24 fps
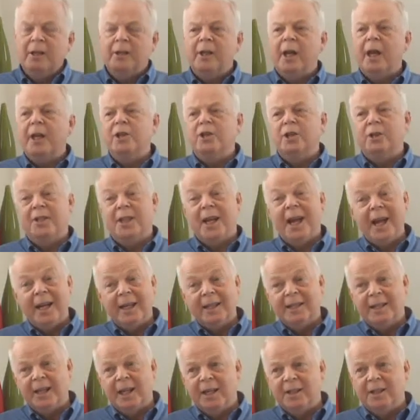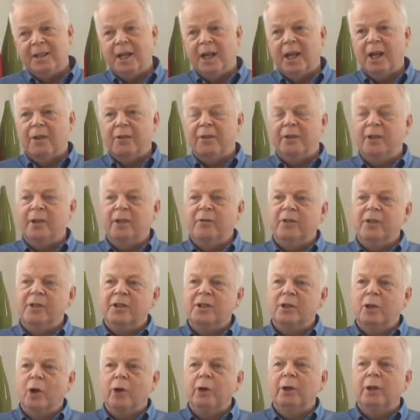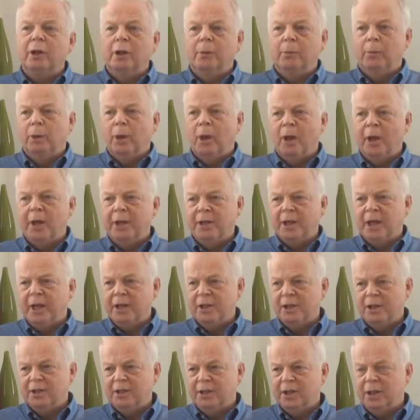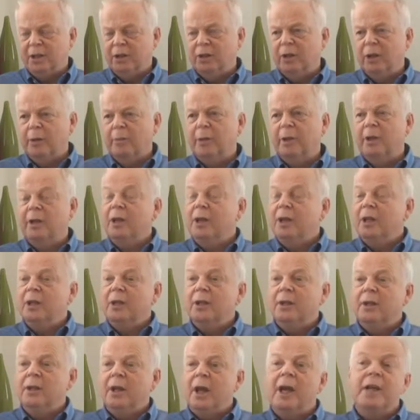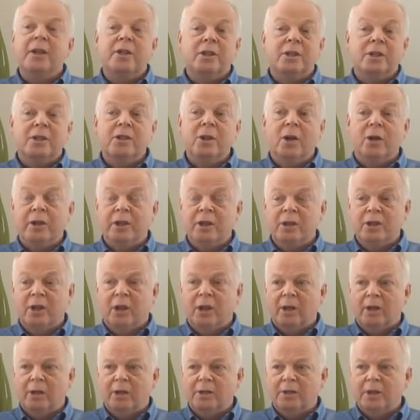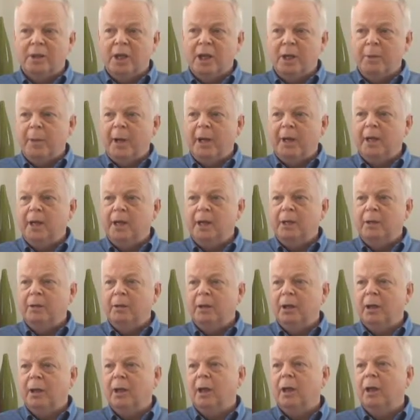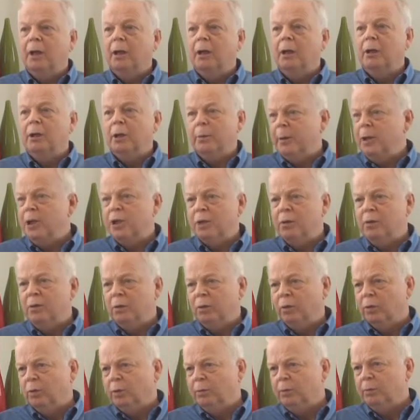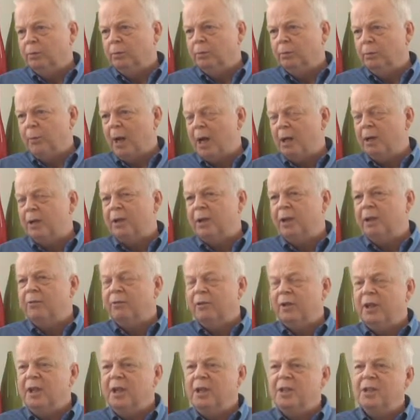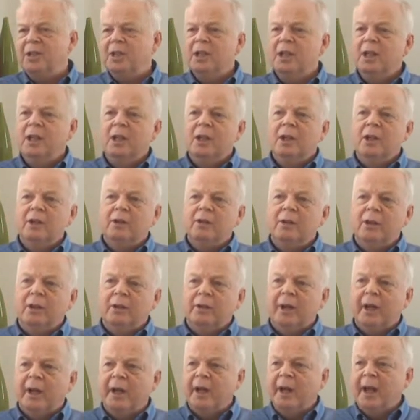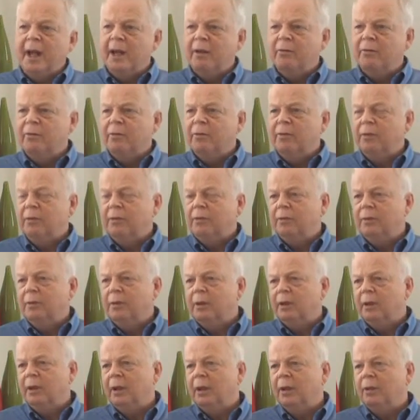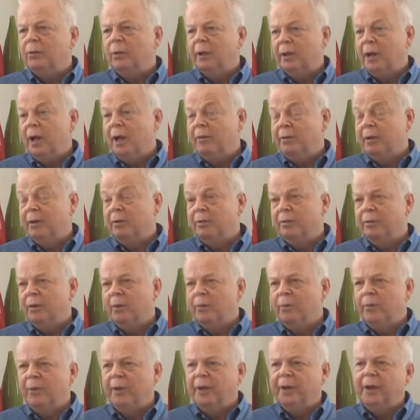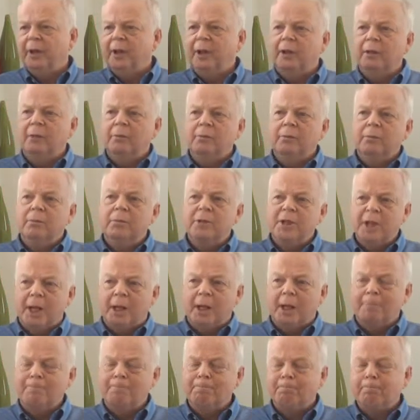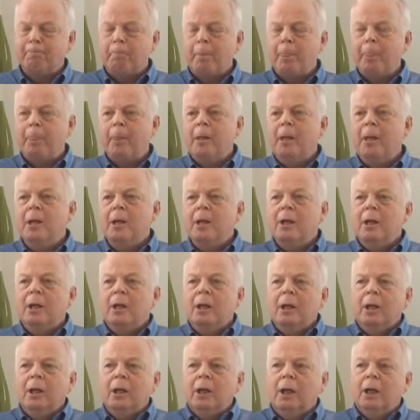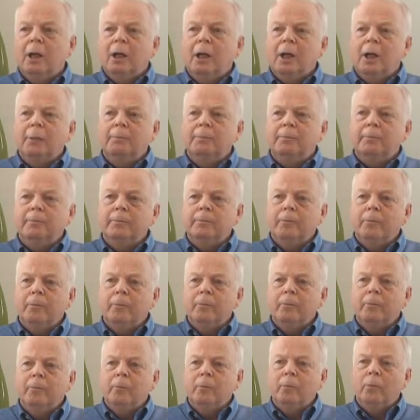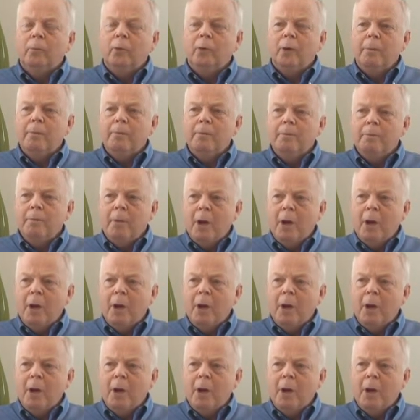The Agents Act sets out that if it's not a compliant agency agreement, the agent's not entitled to keep any commission or marketing fees that they have recovered from the seller. The